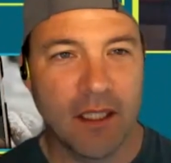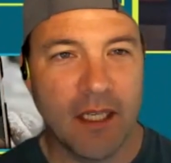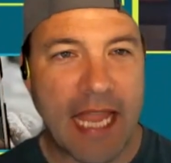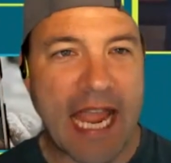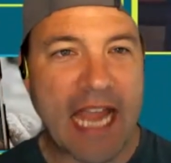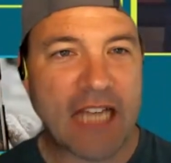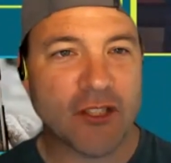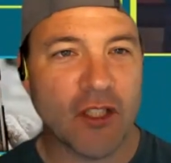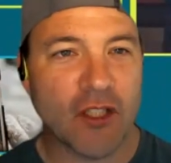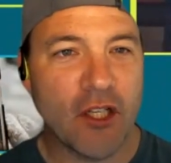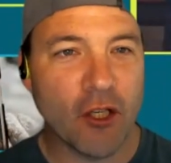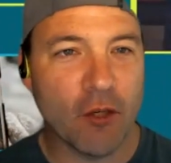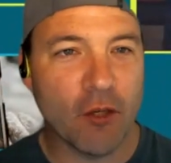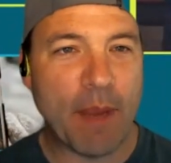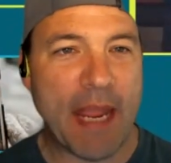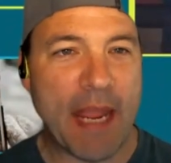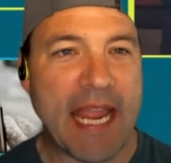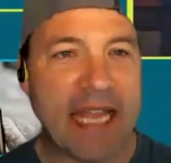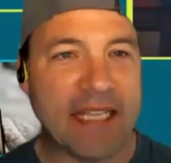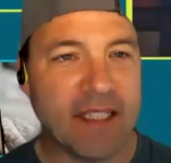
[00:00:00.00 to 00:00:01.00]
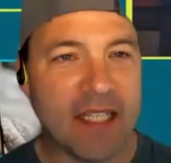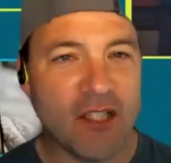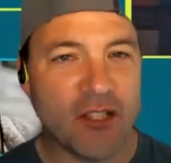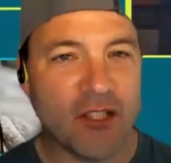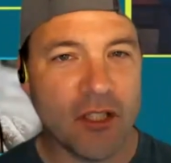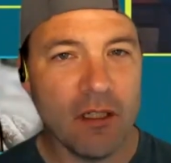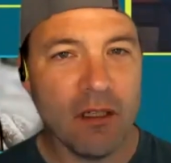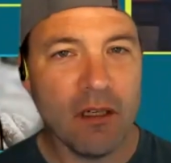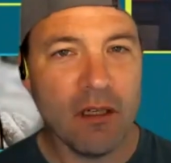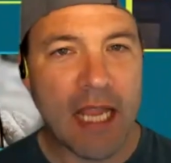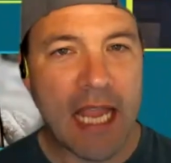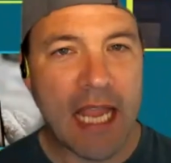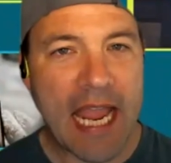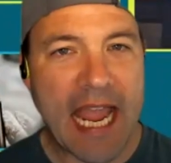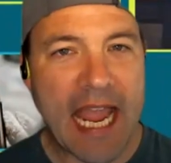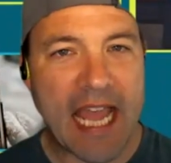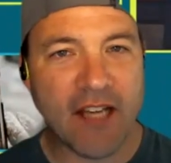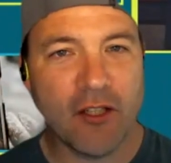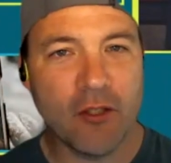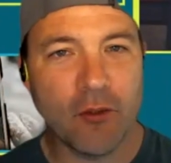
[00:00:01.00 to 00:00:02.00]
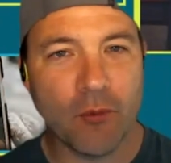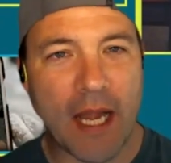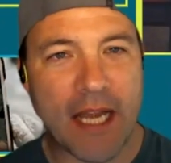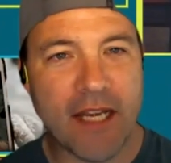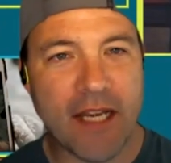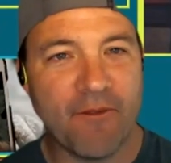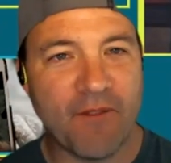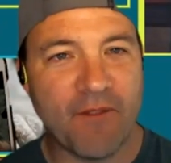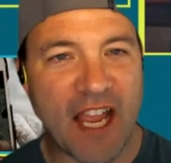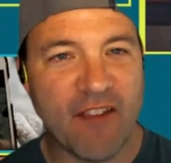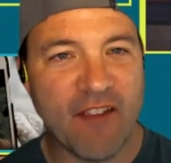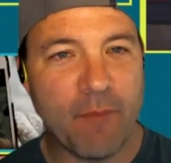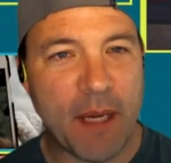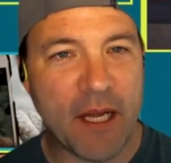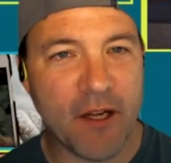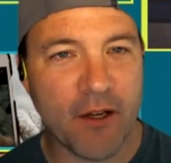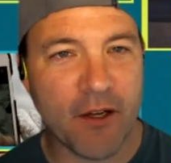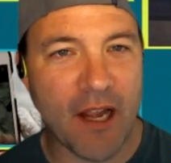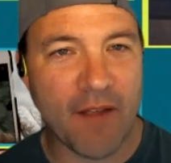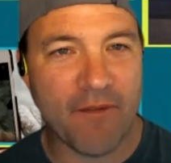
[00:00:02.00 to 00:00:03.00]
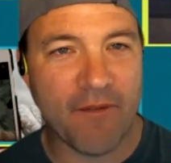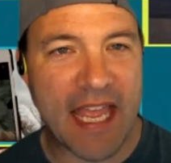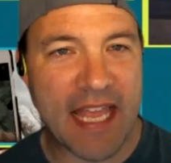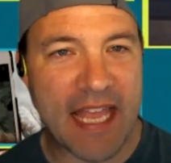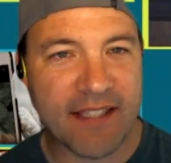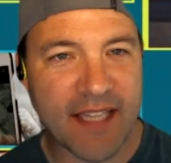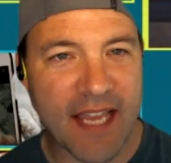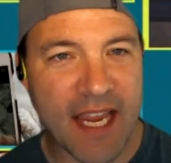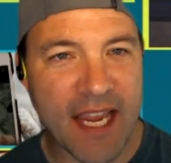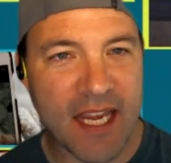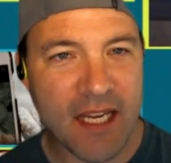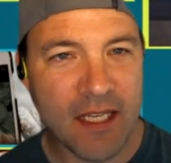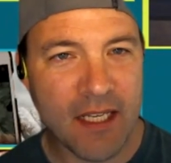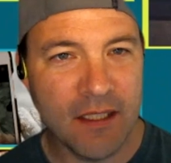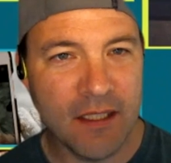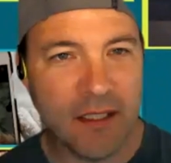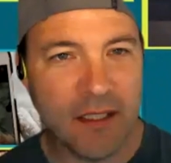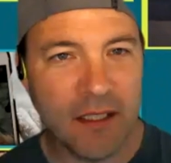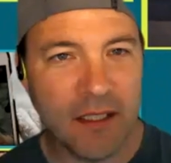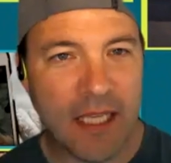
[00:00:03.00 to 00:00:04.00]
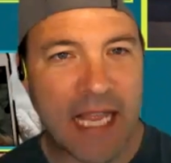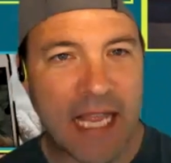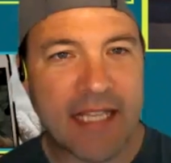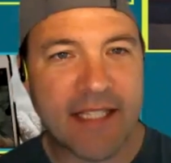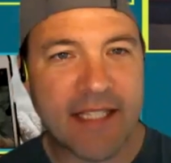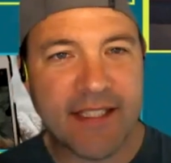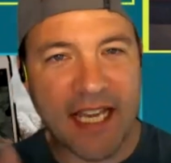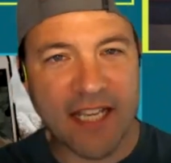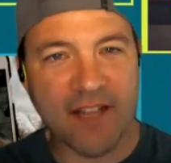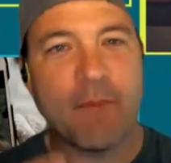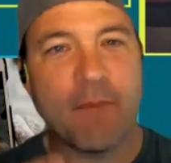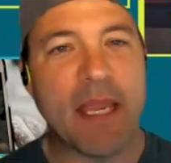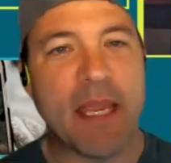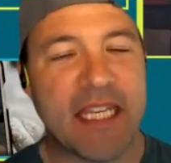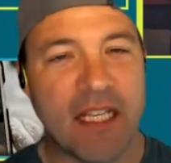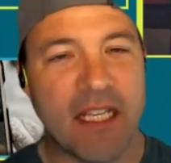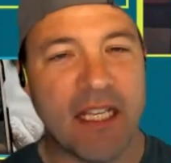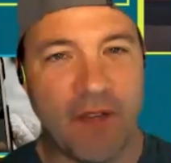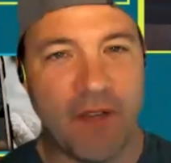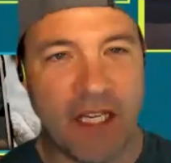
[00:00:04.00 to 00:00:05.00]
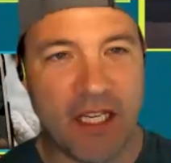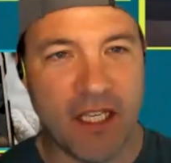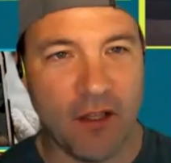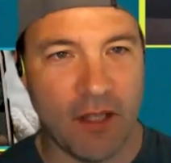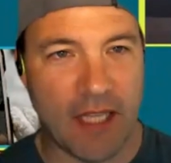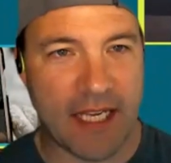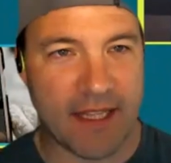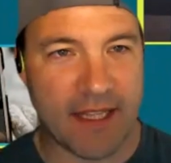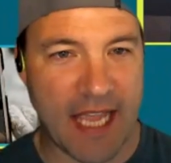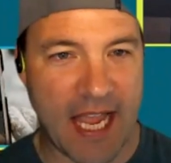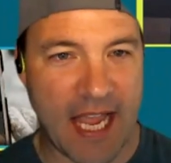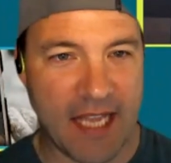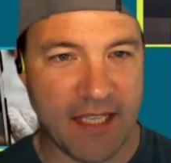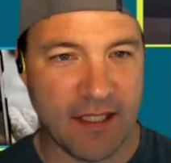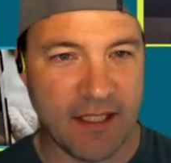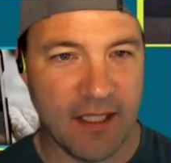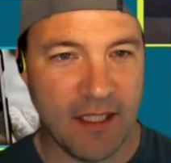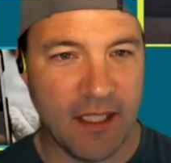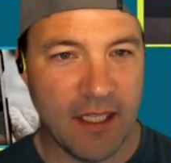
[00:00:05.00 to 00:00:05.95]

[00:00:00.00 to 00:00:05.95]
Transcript: Actually, her band teacher had her write a five paragraph essay instead of making a video like that.